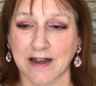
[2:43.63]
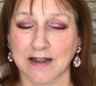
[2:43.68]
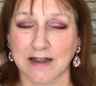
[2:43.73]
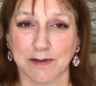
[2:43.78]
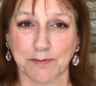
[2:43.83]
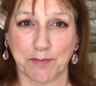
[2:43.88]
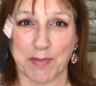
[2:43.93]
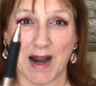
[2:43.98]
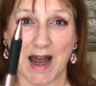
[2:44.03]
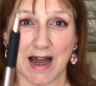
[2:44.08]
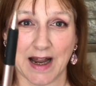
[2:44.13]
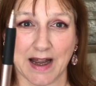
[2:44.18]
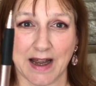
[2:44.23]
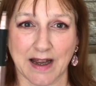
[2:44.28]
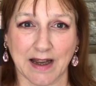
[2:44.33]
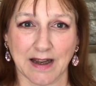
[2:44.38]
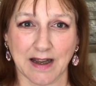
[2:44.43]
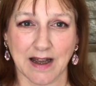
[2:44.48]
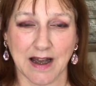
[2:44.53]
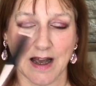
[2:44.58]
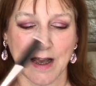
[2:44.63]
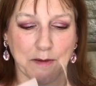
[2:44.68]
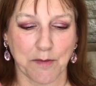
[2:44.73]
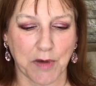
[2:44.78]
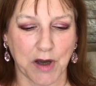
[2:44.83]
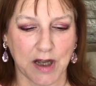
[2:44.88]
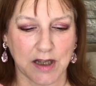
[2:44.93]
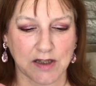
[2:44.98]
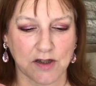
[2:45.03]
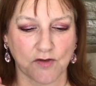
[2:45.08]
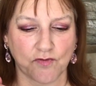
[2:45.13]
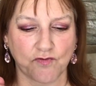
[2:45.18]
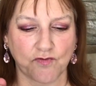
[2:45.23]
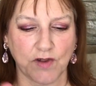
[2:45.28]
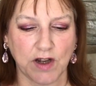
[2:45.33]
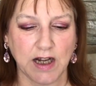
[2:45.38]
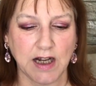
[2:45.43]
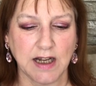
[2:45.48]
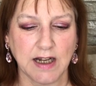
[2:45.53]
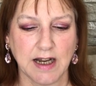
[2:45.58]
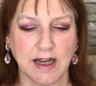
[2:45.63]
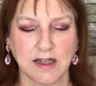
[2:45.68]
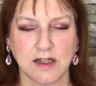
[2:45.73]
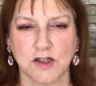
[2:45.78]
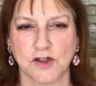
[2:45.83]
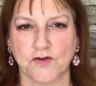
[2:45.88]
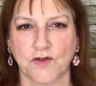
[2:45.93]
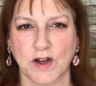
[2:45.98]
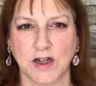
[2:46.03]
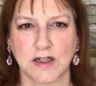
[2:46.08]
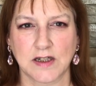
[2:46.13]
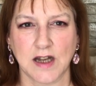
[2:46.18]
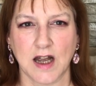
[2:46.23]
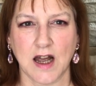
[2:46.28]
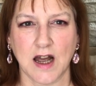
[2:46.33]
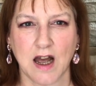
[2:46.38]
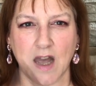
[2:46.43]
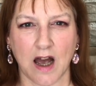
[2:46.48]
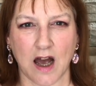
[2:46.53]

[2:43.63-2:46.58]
It's black ink. But it's a really nice writer.